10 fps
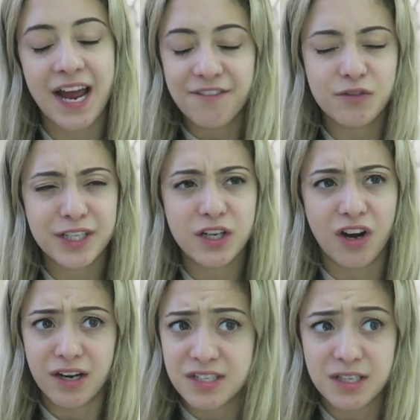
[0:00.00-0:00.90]
I haven't really
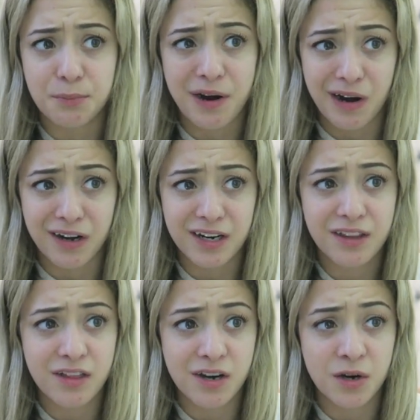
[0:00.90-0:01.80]
gone to the
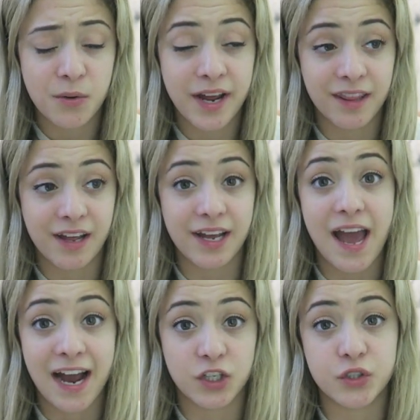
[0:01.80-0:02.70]
park though and like
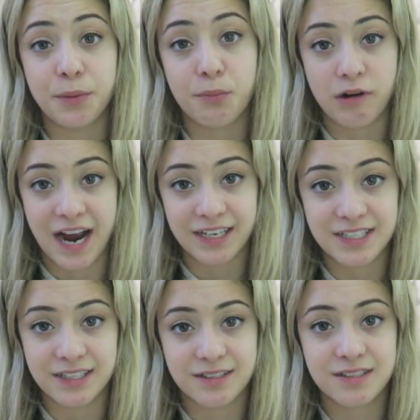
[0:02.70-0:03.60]
actually
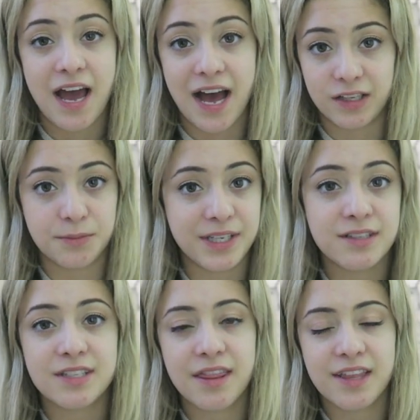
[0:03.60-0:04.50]
practice
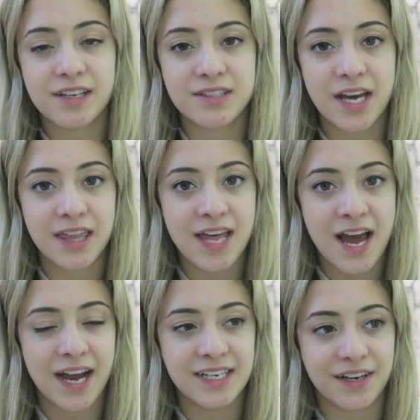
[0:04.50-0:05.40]
elements and things like
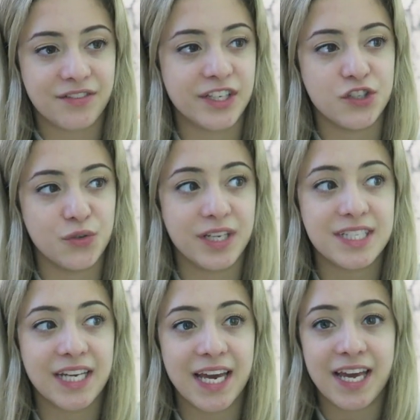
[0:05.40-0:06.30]
that. I definitely do
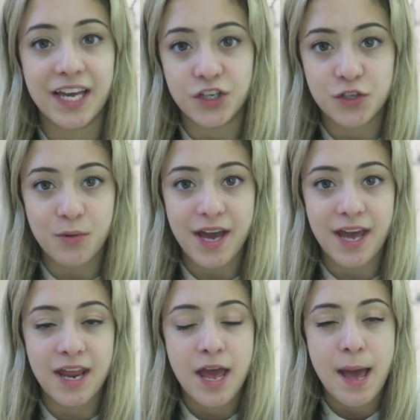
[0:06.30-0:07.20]
need to get into
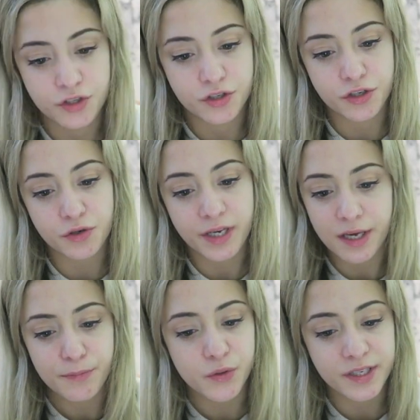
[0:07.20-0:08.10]
it. Do you
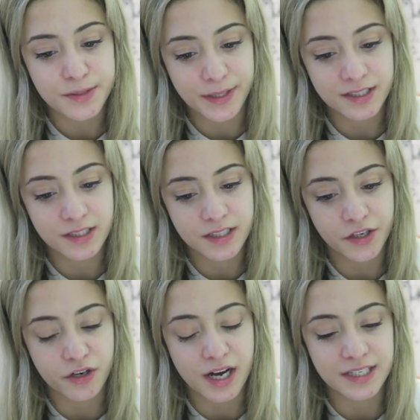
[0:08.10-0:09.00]
keep doing spins
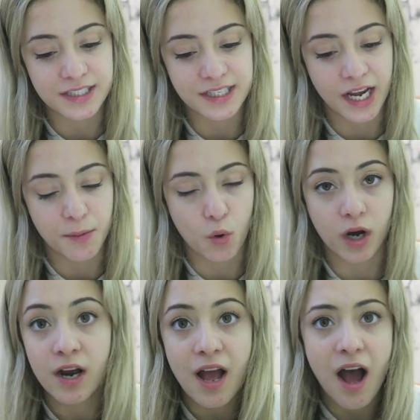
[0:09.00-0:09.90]
until you're not dizzy
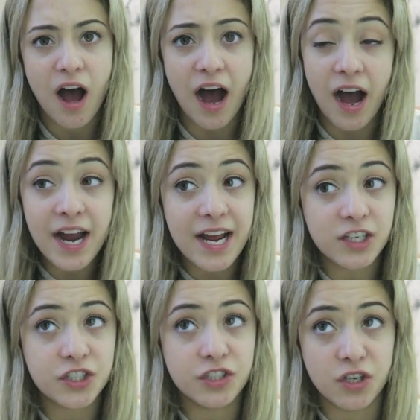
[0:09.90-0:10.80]
anymore? I
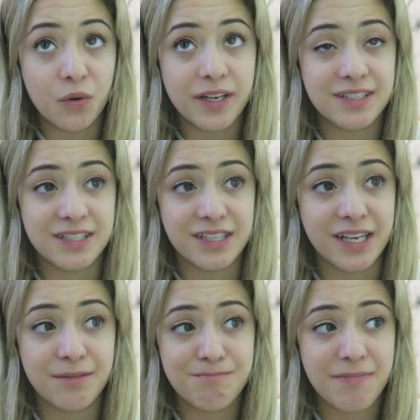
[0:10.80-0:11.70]
actually don't get
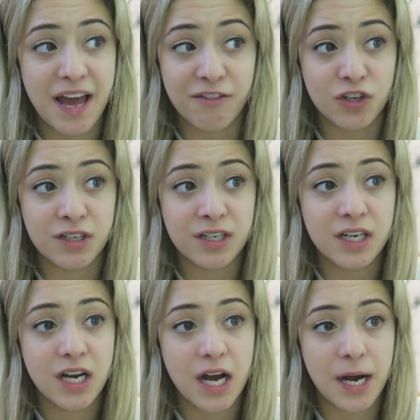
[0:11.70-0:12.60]
dizzy ever
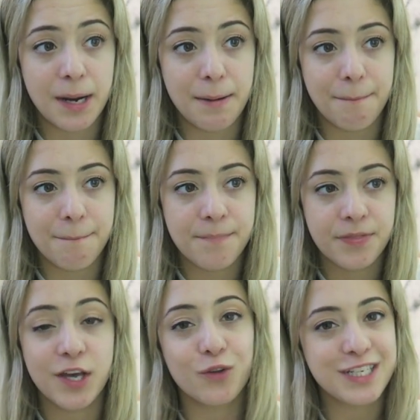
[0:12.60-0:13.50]
um,
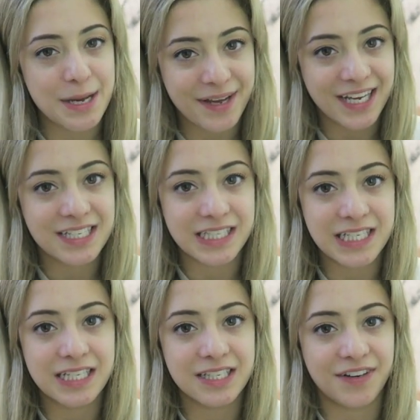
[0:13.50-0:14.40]
the only time I get
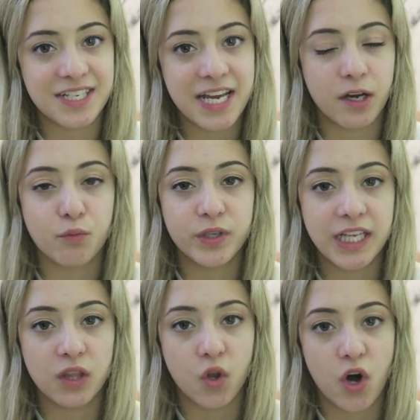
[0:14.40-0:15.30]
dizzy is if I take a
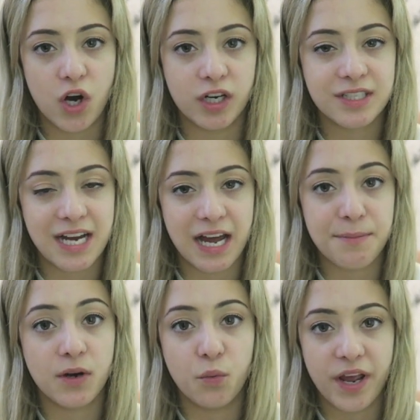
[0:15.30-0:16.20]
really long
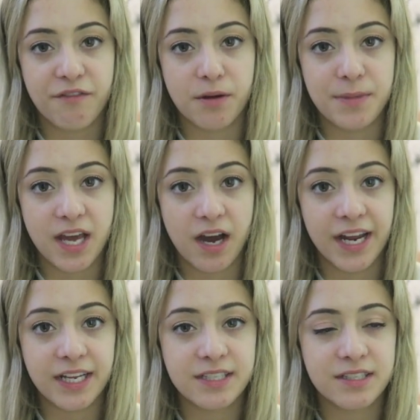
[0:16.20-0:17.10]
time away from the
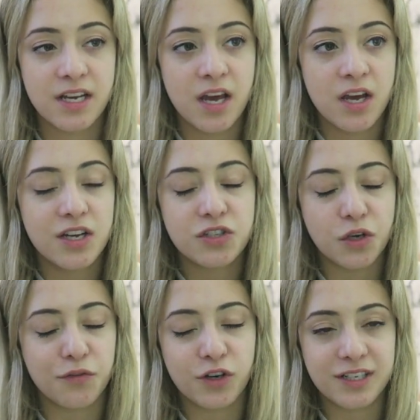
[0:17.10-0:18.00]
ice.
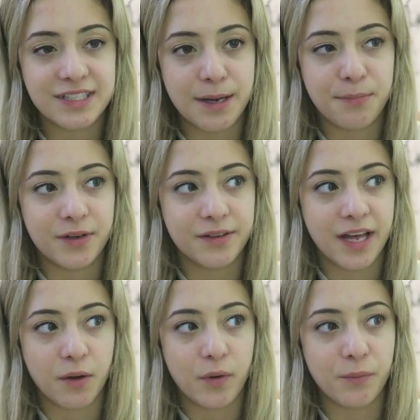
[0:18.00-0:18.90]
So for example,
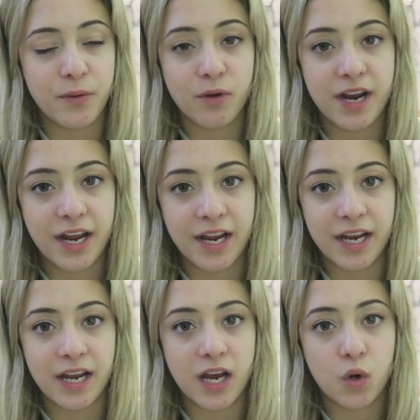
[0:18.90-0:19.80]
like when we were
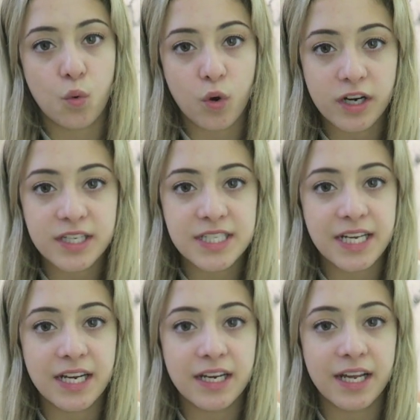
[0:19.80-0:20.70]
in
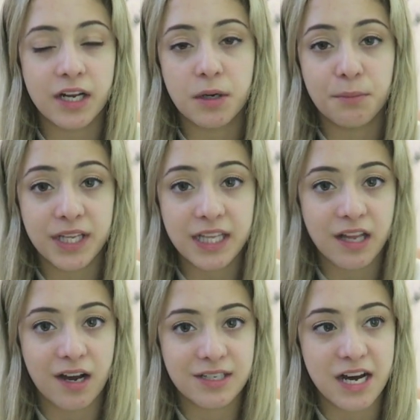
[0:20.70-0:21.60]
quarantine and complete
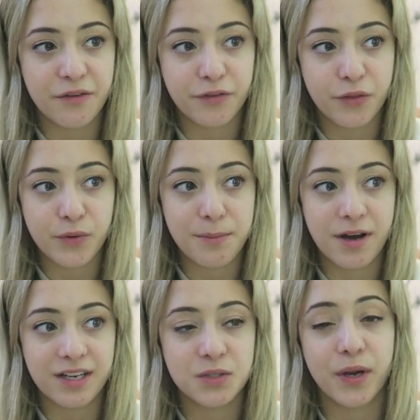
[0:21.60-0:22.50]
lockdown for three
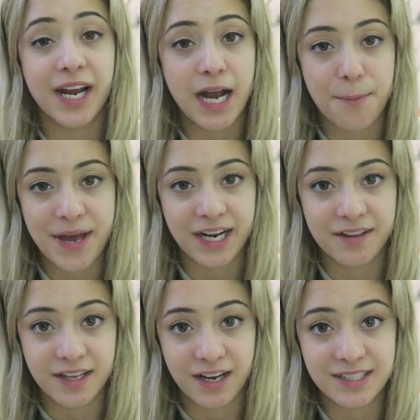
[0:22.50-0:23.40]
months, when I got back
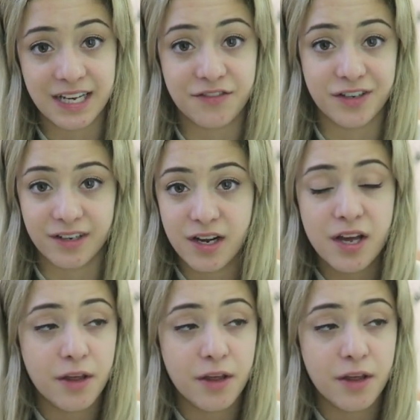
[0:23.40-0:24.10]
on the ice after